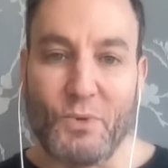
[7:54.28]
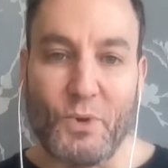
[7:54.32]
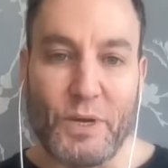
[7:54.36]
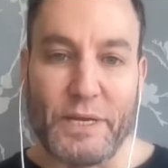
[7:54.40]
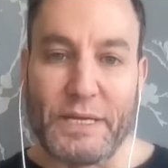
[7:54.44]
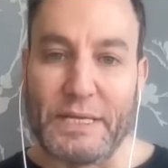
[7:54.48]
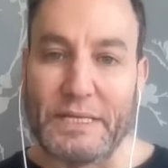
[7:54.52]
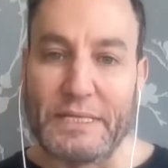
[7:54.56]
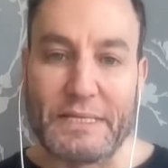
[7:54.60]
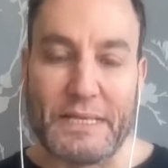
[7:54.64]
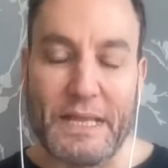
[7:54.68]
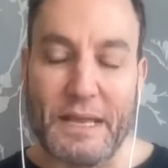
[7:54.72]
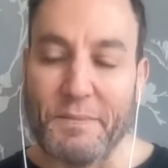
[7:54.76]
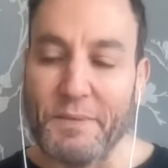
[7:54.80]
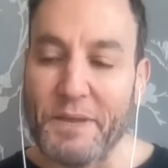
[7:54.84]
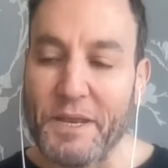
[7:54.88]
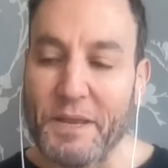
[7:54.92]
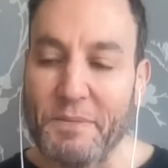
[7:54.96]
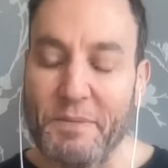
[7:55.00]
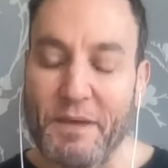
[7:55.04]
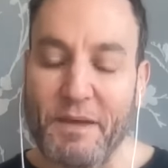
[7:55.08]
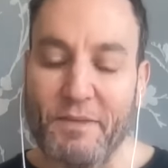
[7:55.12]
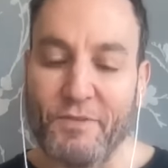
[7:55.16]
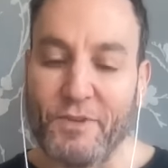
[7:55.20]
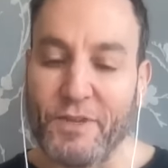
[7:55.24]
Morgan's coming
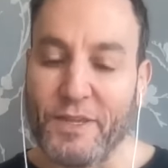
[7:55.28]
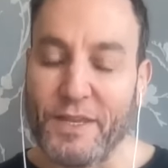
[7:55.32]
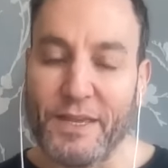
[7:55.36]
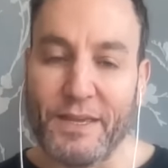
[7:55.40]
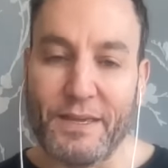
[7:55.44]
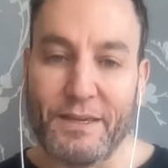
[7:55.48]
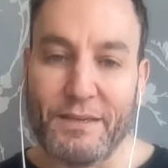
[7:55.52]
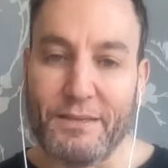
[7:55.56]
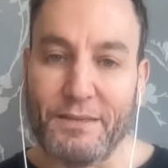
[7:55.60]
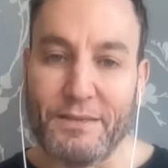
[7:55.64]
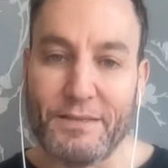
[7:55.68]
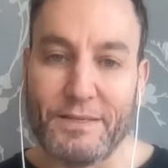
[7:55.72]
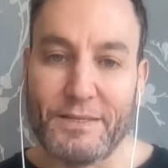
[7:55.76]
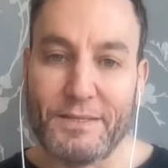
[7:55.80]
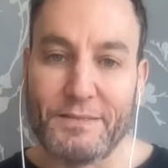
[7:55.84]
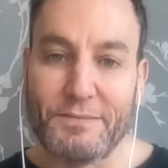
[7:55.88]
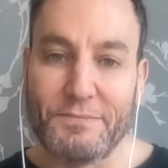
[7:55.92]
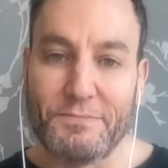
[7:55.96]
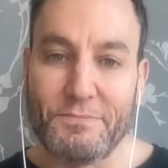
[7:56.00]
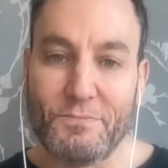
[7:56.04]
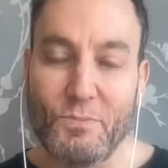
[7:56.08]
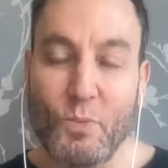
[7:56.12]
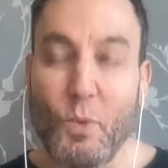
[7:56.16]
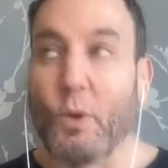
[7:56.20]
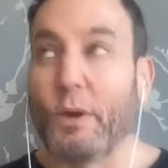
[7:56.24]
to Beverly Hills.
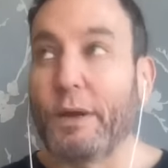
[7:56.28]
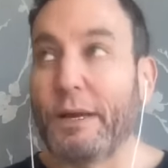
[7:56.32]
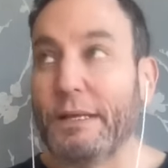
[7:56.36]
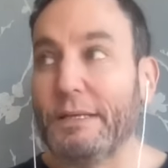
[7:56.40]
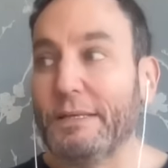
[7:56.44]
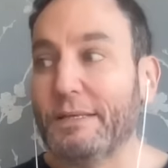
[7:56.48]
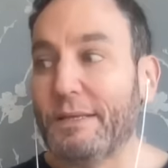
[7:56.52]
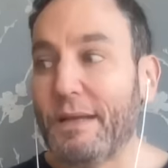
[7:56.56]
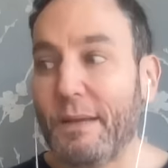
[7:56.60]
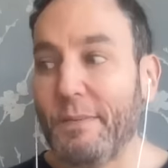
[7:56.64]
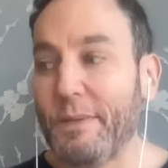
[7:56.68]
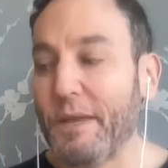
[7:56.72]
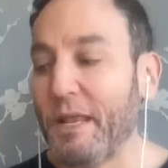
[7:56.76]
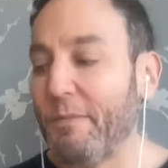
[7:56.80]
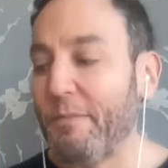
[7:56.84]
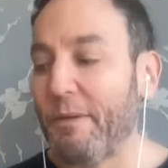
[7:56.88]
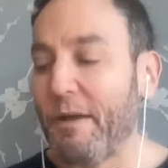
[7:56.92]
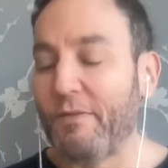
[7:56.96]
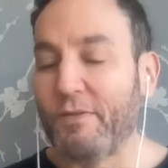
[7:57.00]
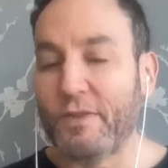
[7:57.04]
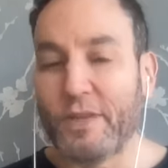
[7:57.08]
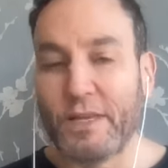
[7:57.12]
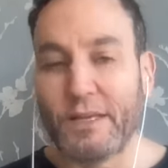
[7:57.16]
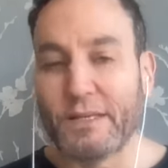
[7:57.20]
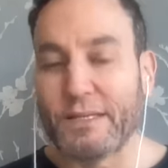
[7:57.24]
Morgan's coming to
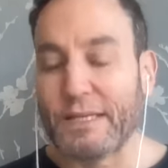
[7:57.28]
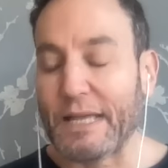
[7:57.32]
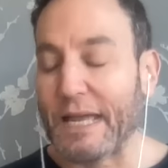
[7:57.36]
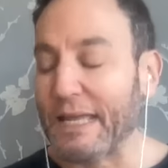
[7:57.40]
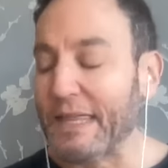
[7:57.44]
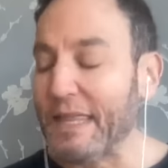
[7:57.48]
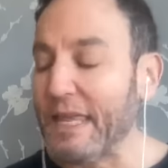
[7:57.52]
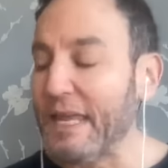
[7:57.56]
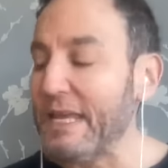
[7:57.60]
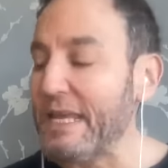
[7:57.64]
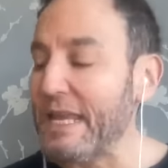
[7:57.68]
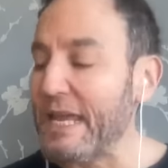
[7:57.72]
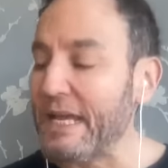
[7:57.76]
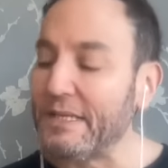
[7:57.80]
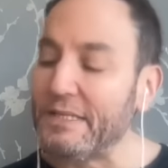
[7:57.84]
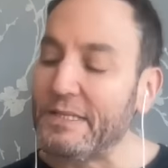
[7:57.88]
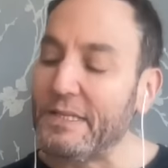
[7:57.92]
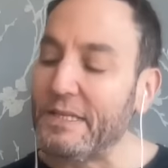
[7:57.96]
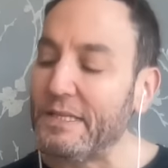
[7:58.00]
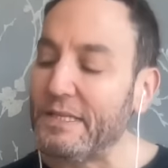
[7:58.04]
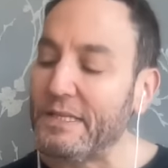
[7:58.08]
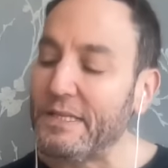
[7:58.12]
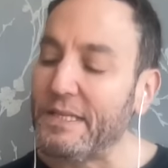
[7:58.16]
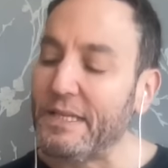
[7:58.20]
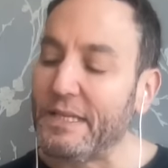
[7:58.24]
Beverly Hills. I think next
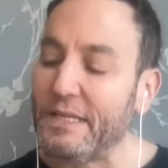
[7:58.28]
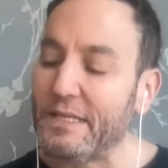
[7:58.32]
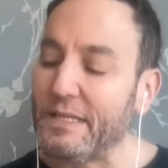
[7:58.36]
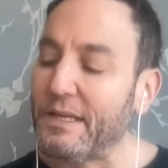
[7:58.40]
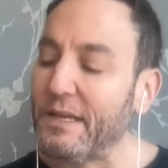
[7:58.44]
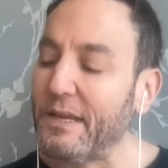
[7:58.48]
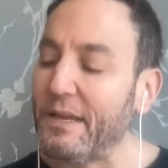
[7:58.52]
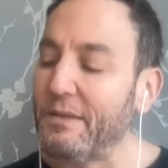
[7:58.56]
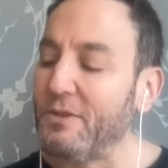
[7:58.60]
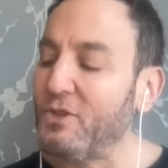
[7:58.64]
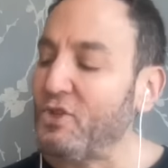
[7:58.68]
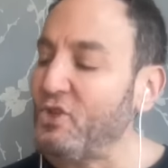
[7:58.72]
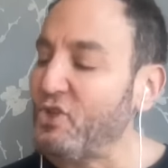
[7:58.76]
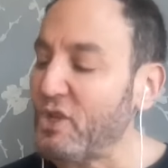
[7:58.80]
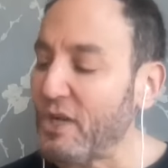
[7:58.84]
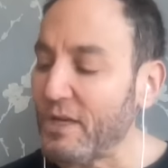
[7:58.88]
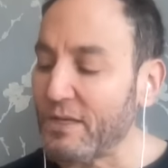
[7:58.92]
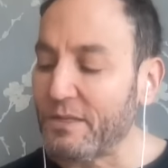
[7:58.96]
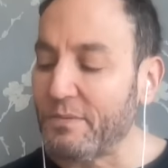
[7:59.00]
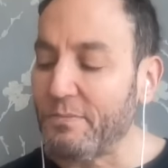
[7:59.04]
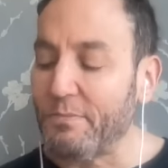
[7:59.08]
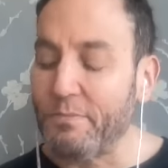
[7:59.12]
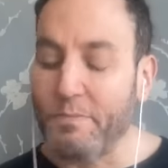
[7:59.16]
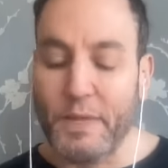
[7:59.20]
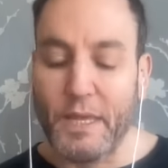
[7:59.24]
season is going to
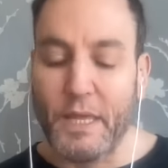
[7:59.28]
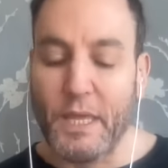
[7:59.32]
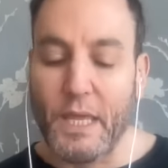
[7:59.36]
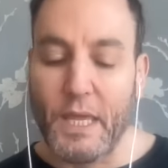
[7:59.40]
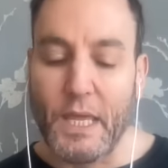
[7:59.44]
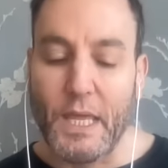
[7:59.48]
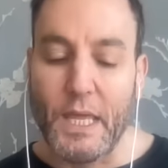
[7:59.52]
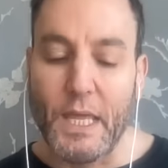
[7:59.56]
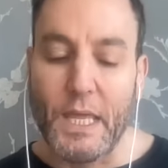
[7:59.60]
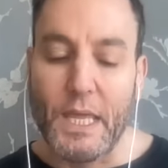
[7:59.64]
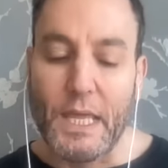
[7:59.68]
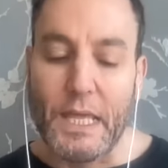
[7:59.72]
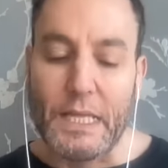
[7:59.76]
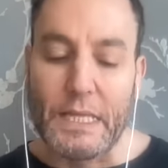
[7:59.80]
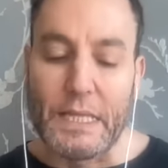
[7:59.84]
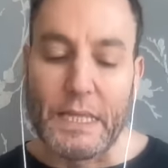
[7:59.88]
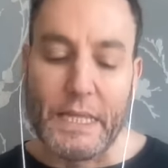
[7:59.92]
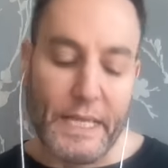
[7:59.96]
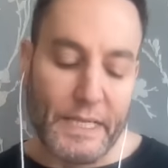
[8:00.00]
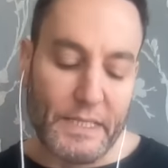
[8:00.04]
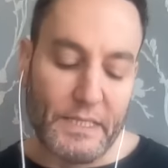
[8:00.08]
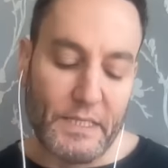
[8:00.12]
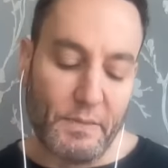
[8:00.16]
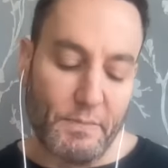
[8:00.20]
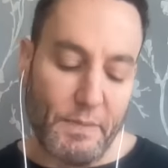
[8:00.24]
just be
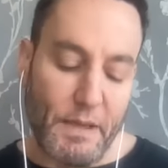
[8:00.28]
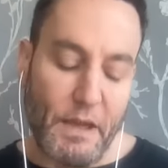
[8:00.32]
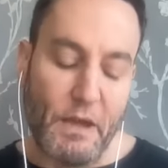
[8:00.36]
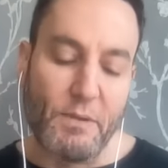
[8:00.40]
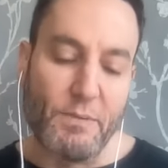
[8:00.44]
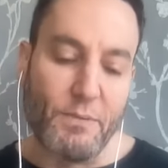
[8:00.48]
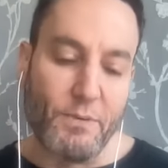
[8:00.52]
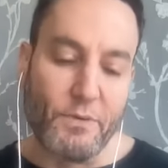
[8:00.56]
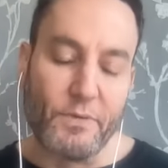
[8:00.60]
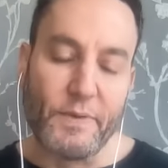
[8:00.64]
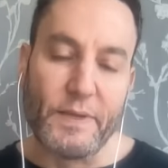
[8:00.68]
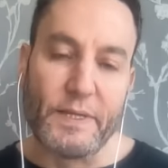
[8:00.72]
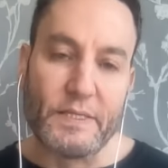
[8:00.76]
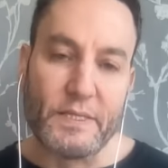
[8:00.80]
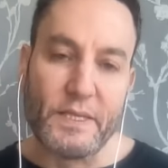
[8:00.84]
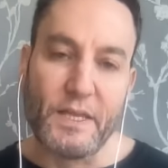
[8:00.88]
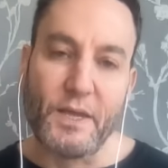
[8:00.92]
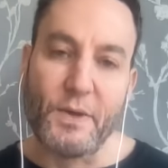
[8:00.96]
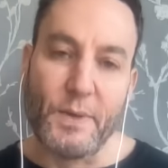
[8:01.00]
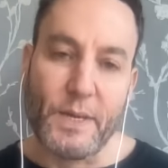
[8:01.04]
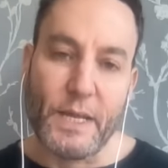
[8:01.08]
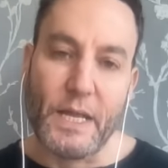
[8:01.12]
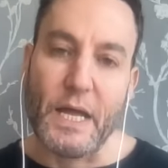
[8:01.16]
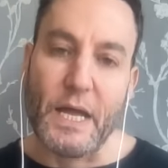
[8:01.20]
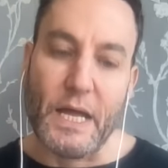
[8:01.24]
less about
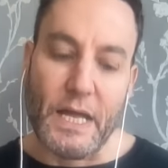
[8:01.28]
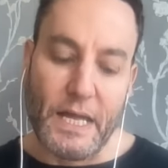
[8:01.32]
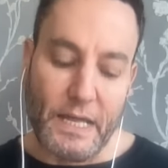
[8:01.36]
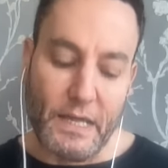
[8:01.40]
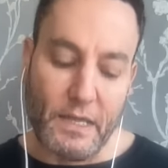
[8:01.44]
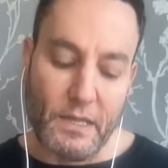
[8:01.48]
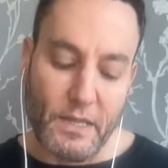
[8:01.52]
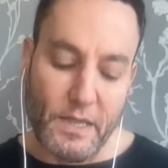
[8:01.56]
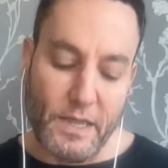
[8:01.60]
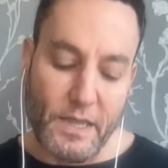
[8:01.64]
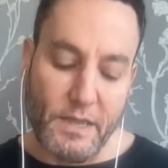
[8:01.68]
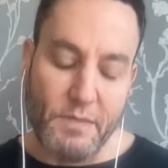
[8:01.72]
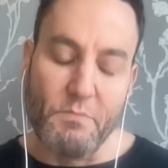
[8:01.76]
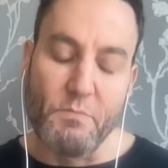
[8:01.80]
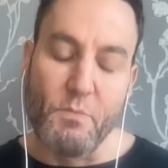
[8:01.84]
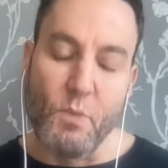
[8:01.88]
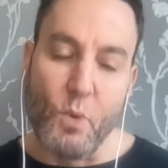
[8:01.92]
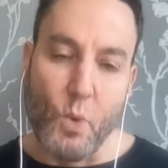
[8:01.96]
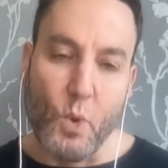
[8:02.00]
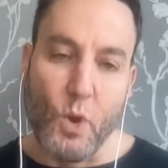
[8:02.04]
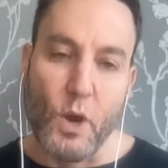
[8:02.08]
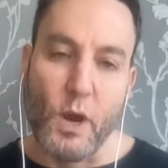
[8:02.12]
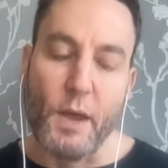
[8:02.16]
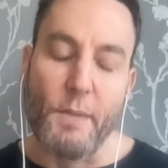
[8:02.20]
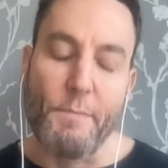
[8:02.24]
Mauricio and Kyle and
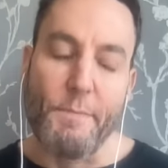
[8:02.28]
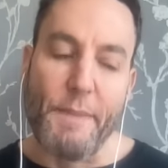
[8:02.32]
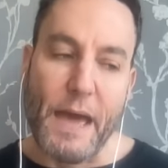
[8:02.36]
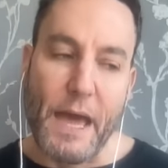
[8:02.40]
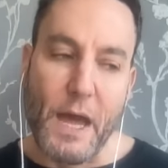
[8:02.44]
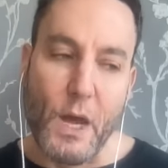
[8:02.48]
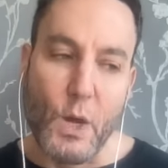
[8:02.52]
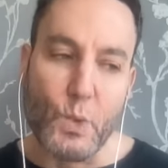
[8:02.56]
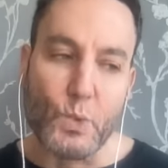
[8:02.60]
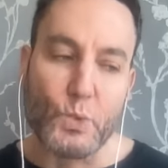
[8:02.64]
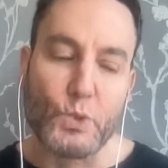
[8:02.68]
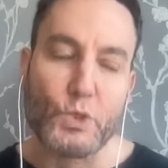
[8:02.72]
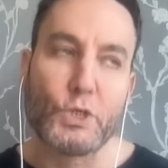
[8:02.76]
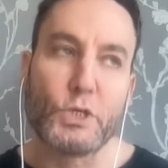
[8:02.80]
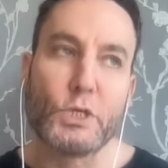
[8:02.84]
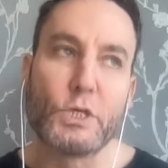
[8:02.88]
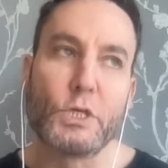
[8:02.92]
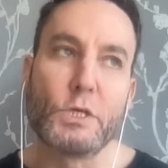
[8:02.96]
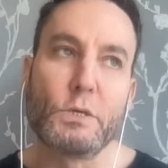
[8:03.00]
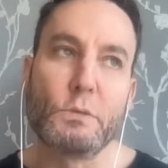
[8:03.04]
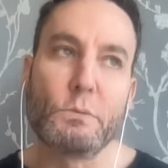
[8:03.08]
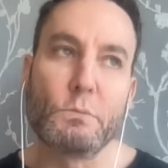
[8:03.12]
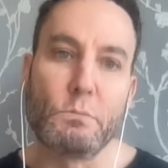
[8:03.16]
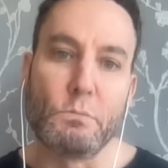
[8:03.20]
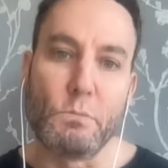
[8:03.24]
more about
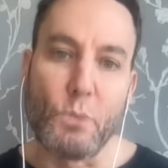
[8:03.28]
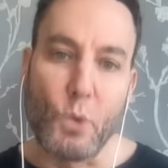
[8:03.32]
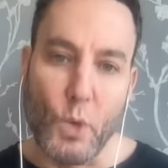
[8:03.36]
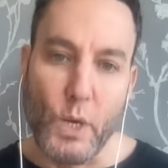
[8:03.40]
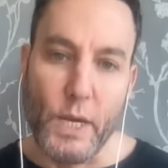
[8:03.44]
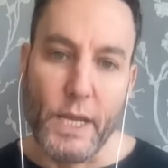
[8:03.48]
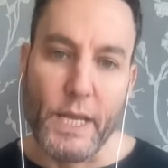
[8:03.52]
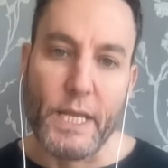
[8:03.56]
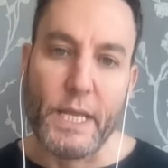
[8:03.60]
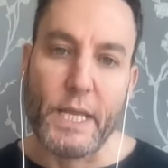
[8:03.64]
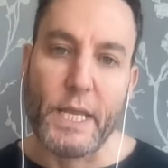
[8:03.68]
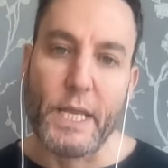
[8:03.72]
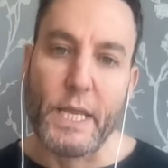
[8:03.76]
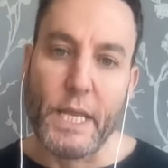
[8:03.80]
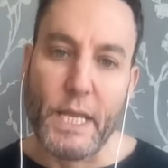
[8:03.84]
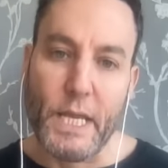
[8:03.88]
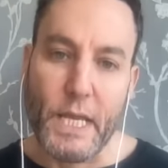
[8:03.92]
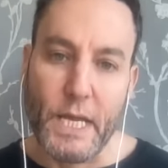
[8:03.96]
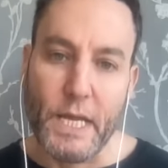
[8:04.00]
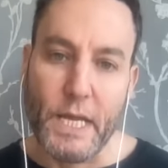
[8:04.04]
Morgan and